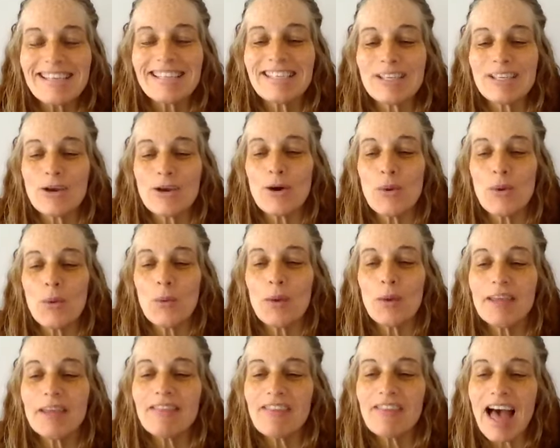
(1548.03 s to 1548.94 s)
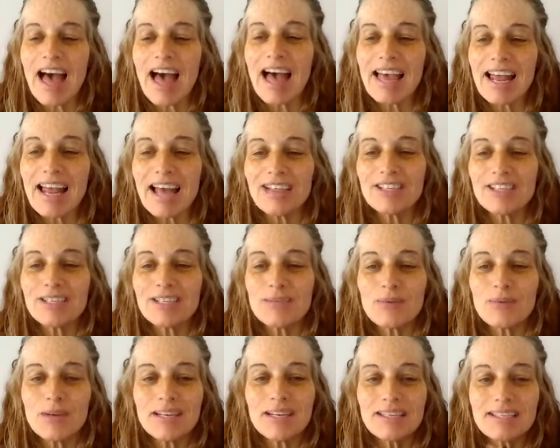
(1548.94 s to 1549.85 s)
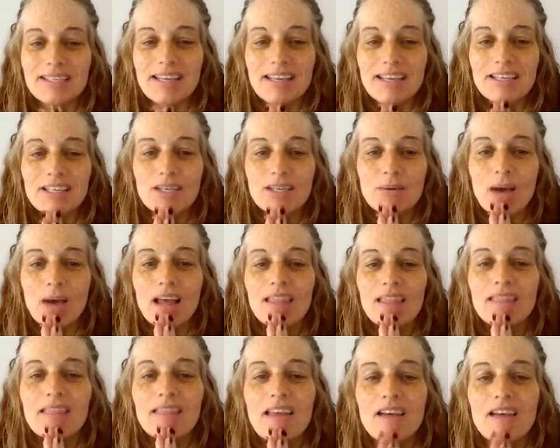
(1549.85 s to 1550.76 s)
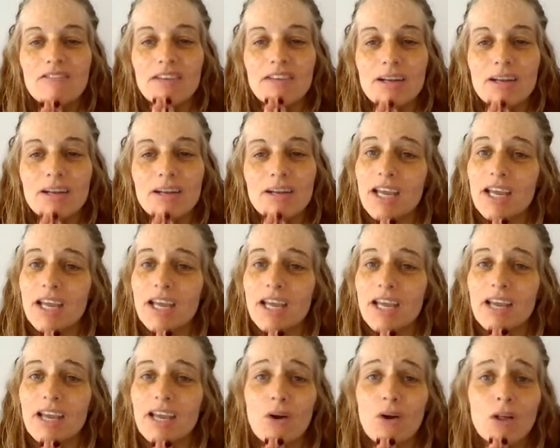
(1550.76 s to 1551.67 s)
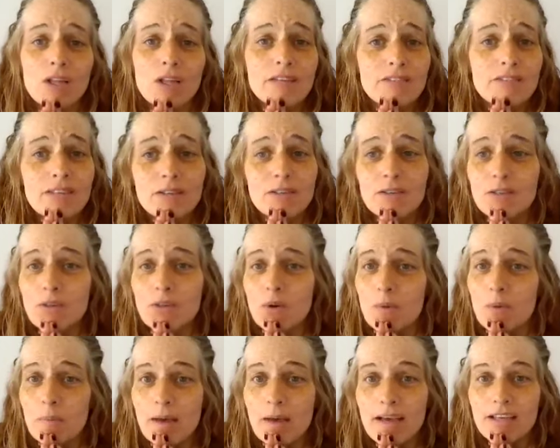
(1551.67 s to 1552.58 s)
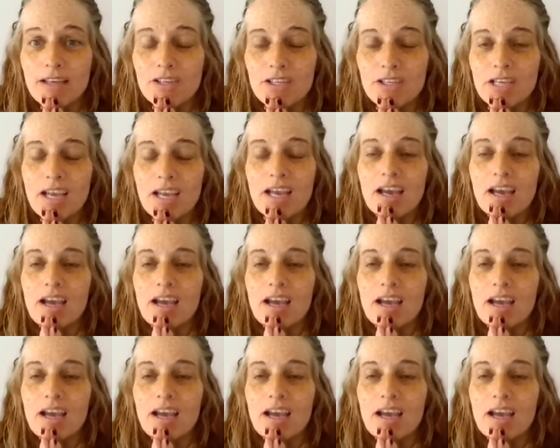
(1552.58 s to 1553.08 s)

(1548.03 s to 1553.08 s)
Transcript: So with that, I just want to say to you, I love and appreciate all of you so much.